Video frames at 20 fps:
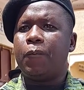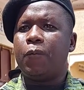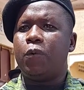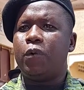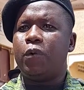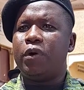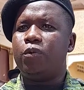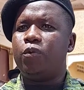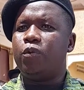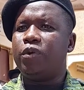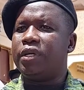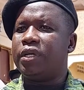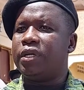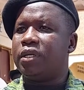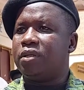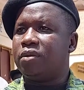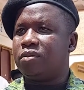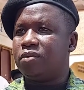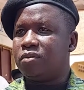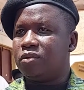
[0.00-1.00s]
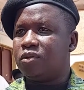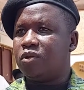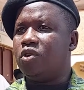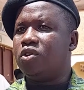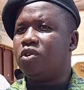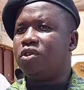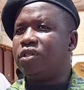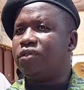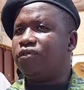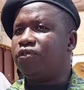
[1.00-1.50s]
when we
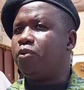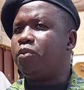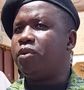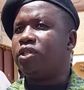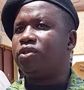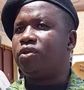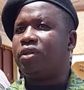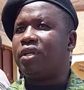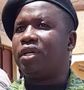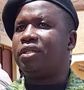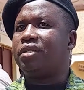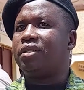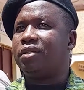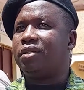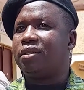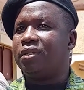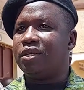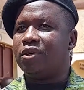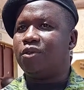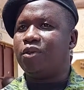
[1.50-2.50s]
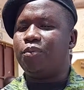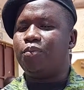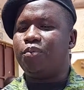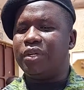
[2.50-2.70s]
got information that they were